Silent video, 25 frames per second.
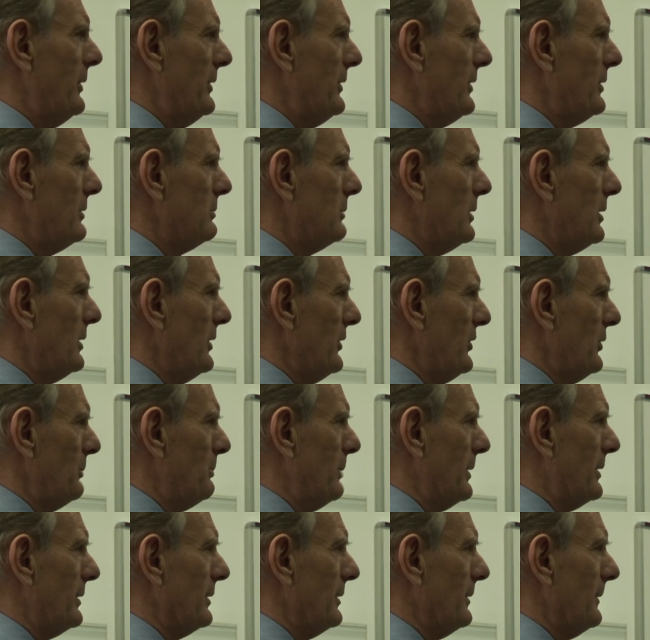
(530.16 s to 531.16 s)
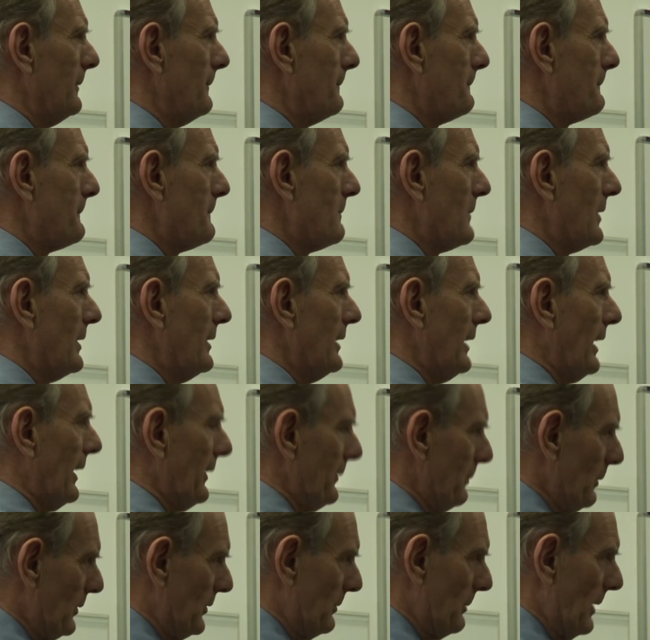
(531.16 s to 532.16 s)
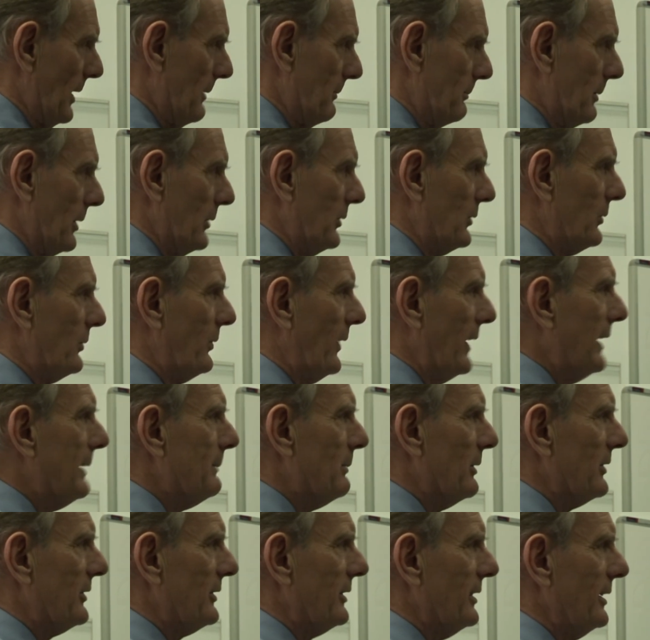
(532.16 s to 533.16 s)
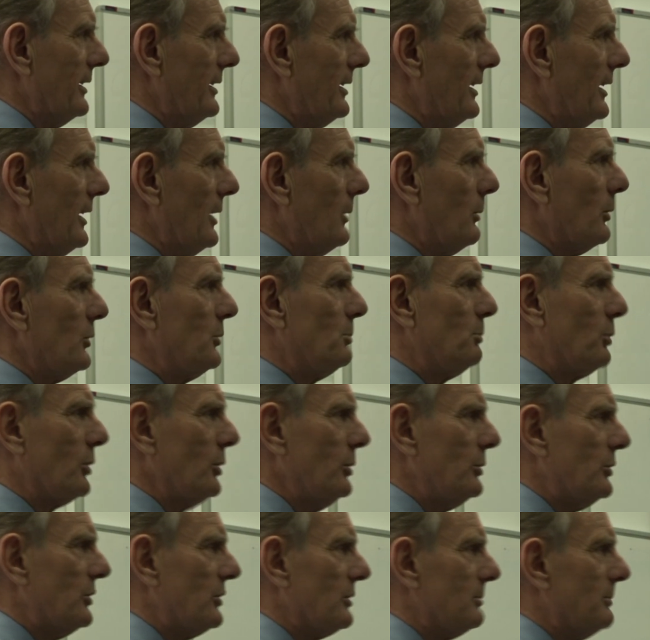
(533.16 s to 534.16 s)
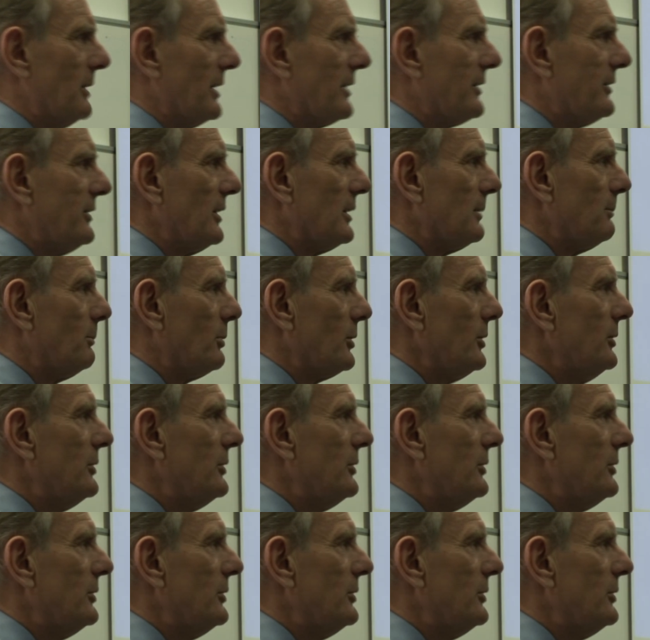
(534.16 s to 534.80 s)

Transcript: our visit to our hospital. I suppose most famously was Proust, Marcel